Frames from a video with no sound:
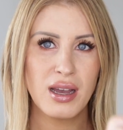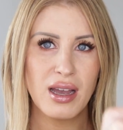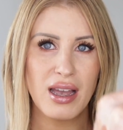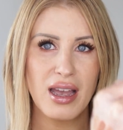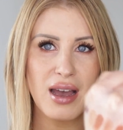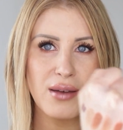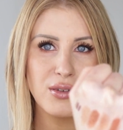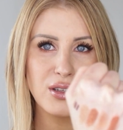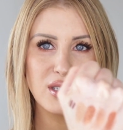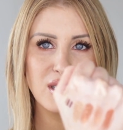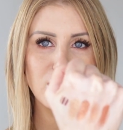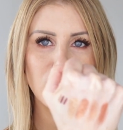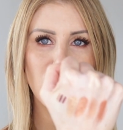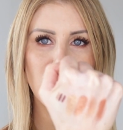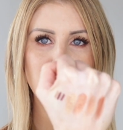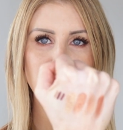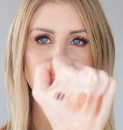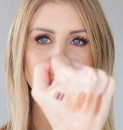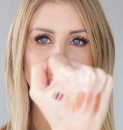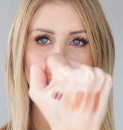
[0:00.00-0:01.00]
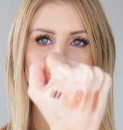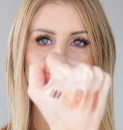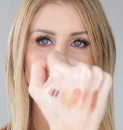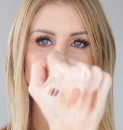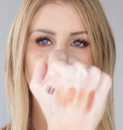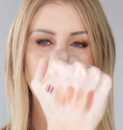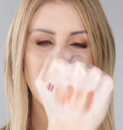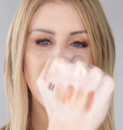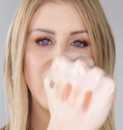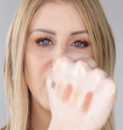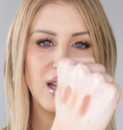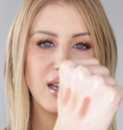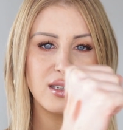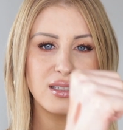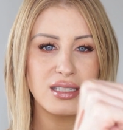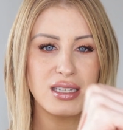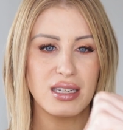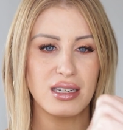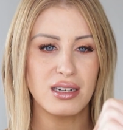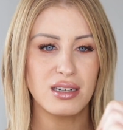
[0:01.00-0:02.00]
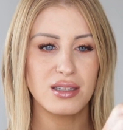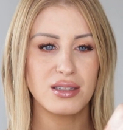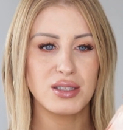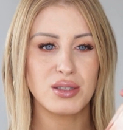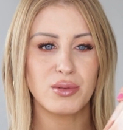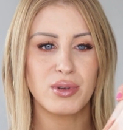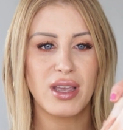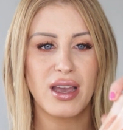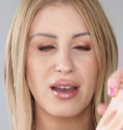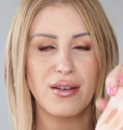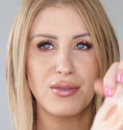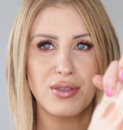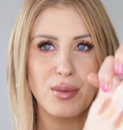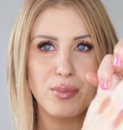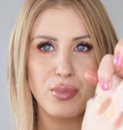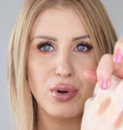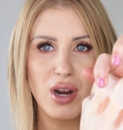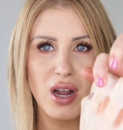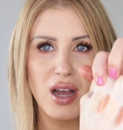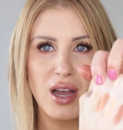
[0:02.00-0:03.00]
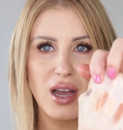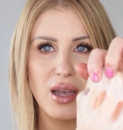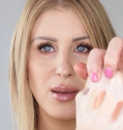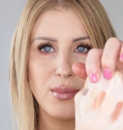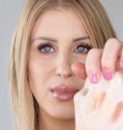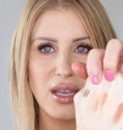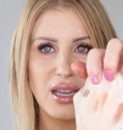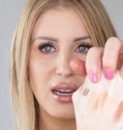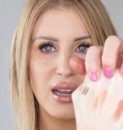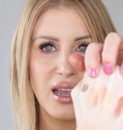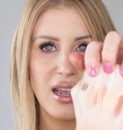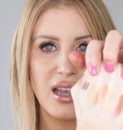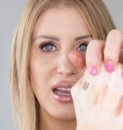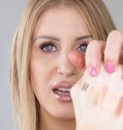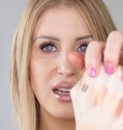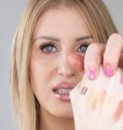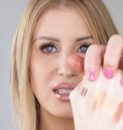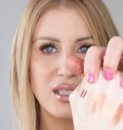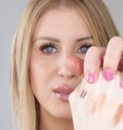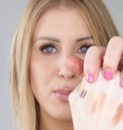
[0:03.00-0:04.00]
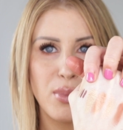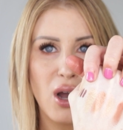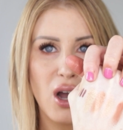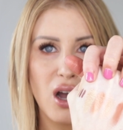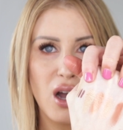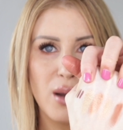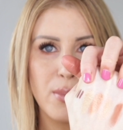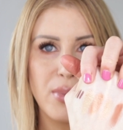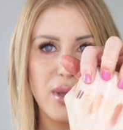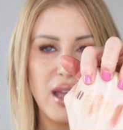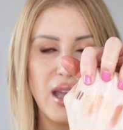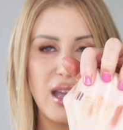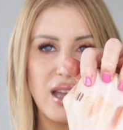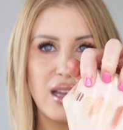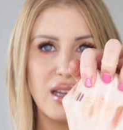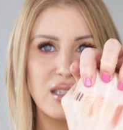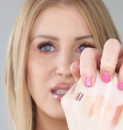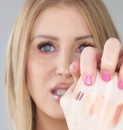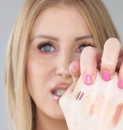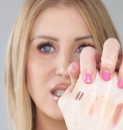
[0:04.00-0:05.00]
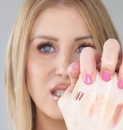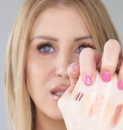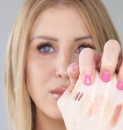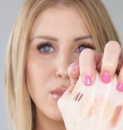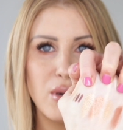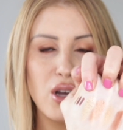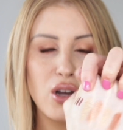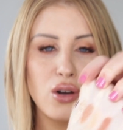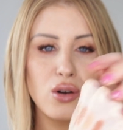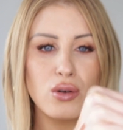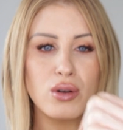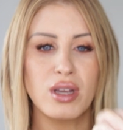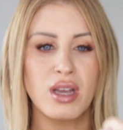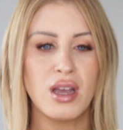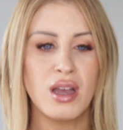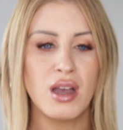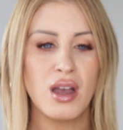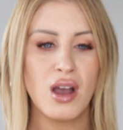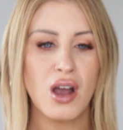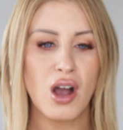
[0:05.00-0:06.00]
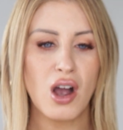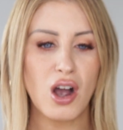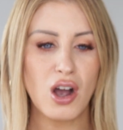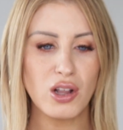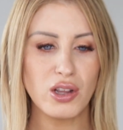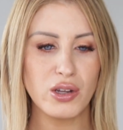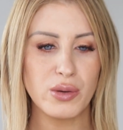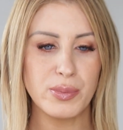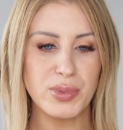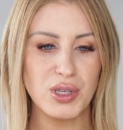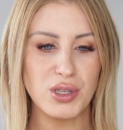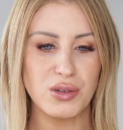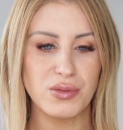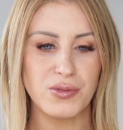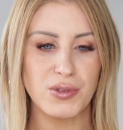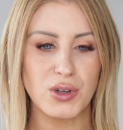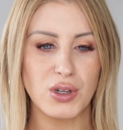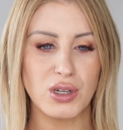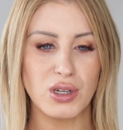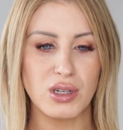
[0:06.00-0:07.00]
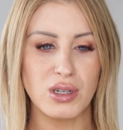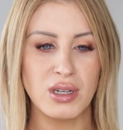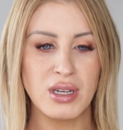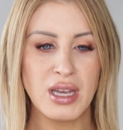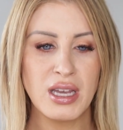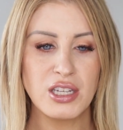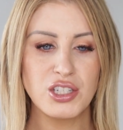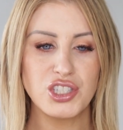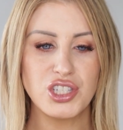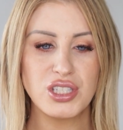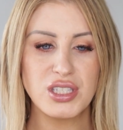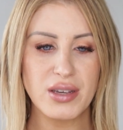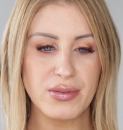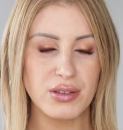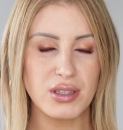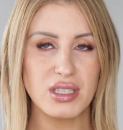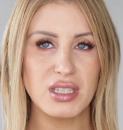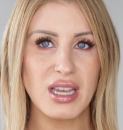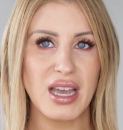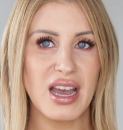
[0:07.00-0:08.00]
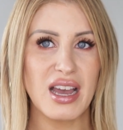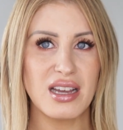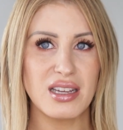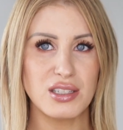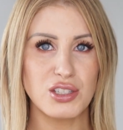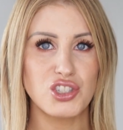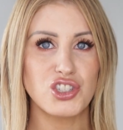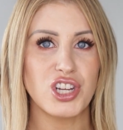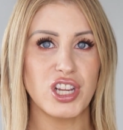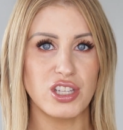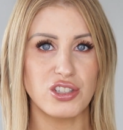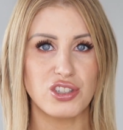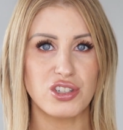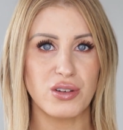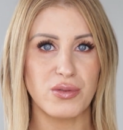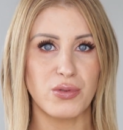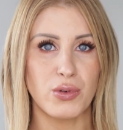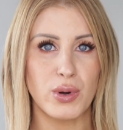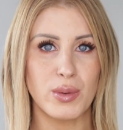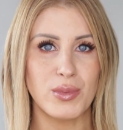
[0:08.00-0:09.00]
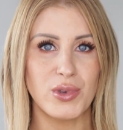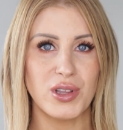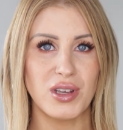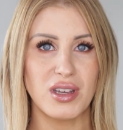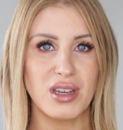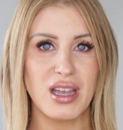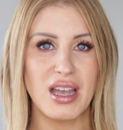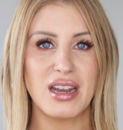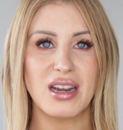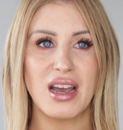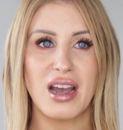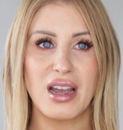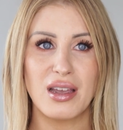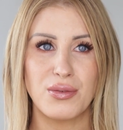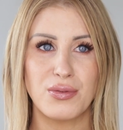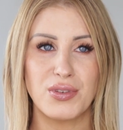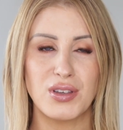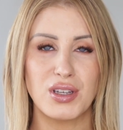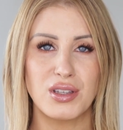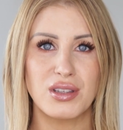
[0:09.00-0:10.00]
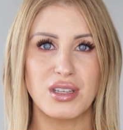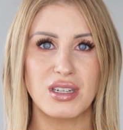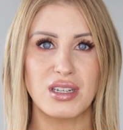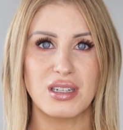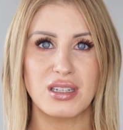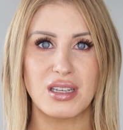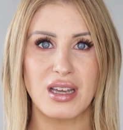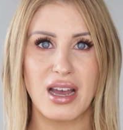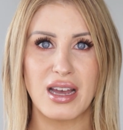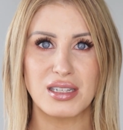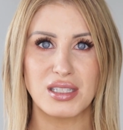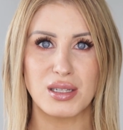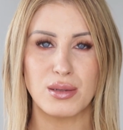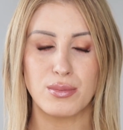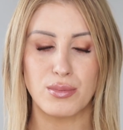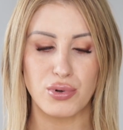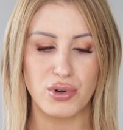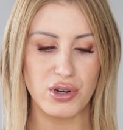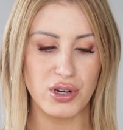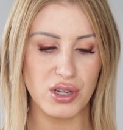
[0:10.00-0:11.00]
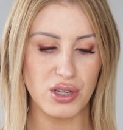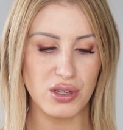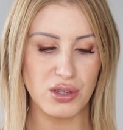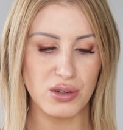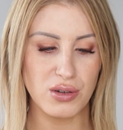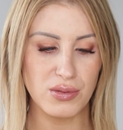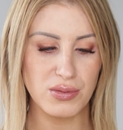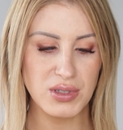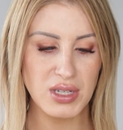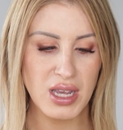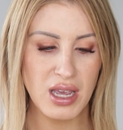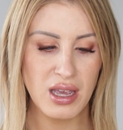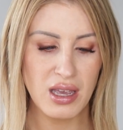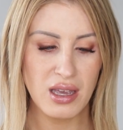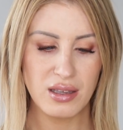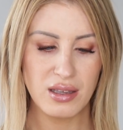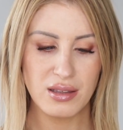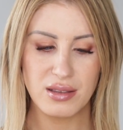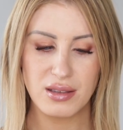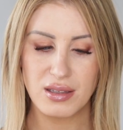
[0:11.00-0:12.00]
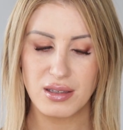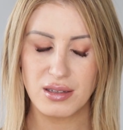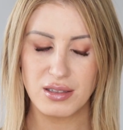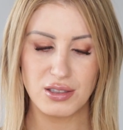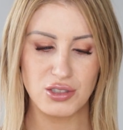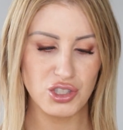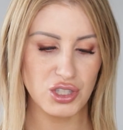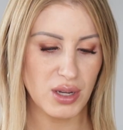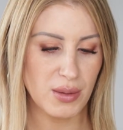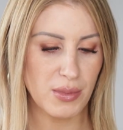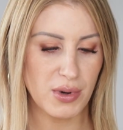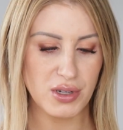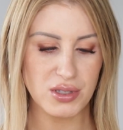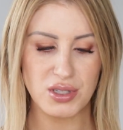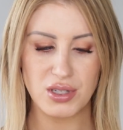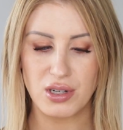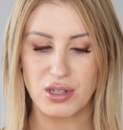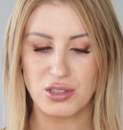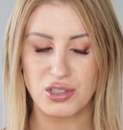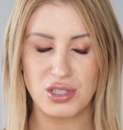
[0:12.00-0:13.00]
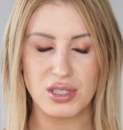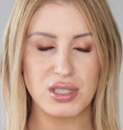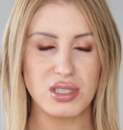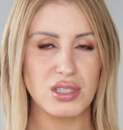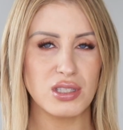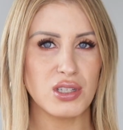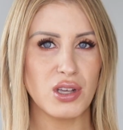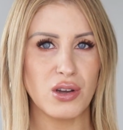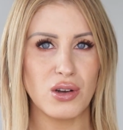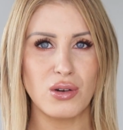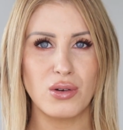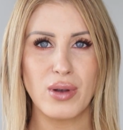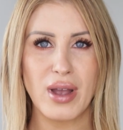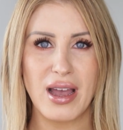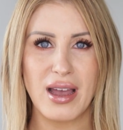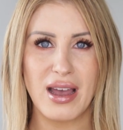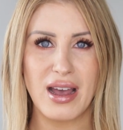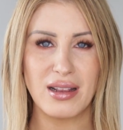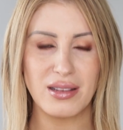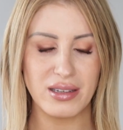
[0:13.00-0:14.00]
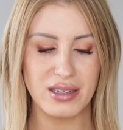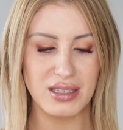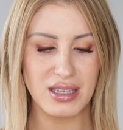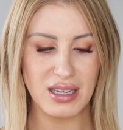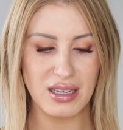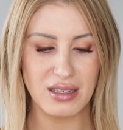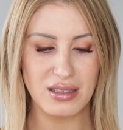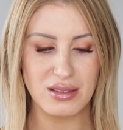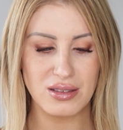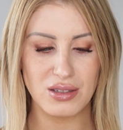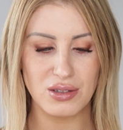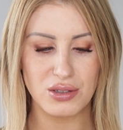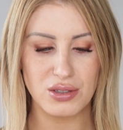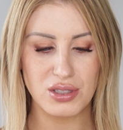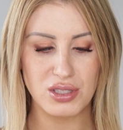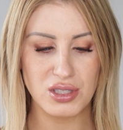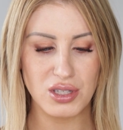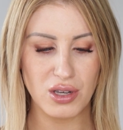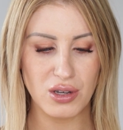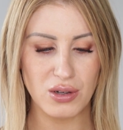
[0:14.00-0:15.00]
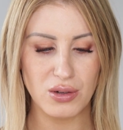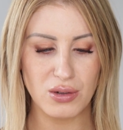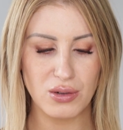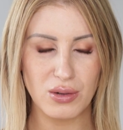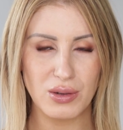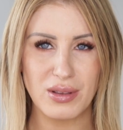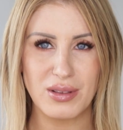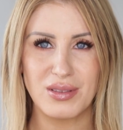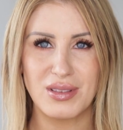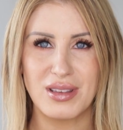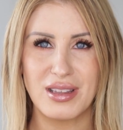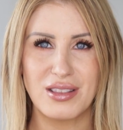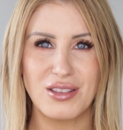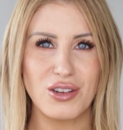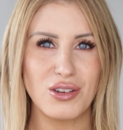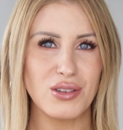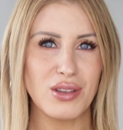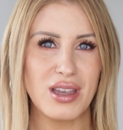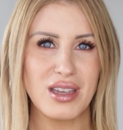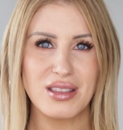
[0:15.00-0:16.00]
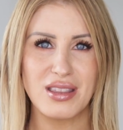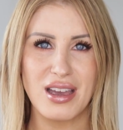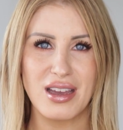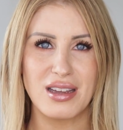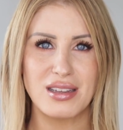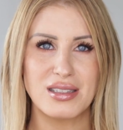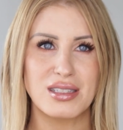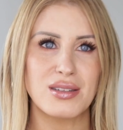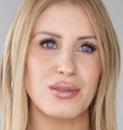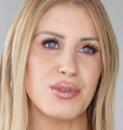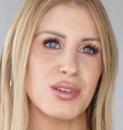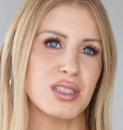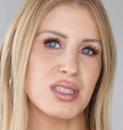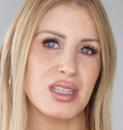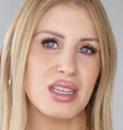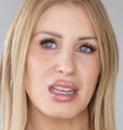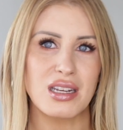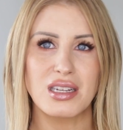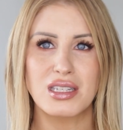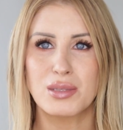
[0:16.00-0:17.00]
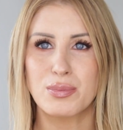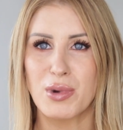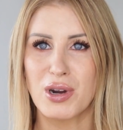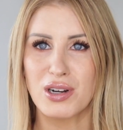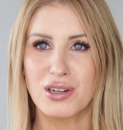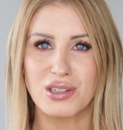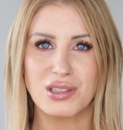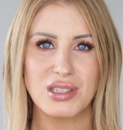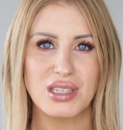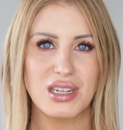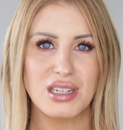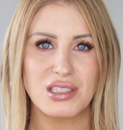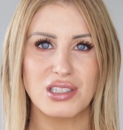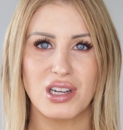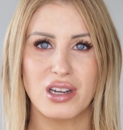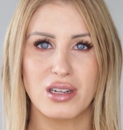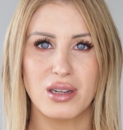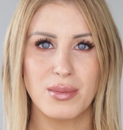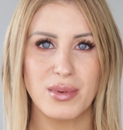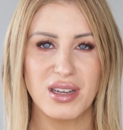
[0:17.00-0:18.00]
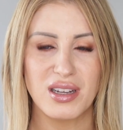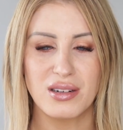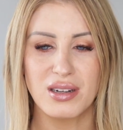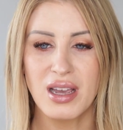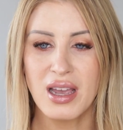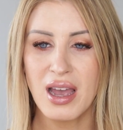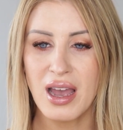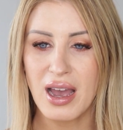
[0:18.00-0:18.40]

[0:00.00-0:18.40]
I have it swatched on my hand here. So we have the Prime, Enhance, Pop, and Smoke. All are beautiful. She definitely has changed her formula, and I feel that it has improved. The shimmers are just so elegant. They're like that sophisticated sparkle that I talk about.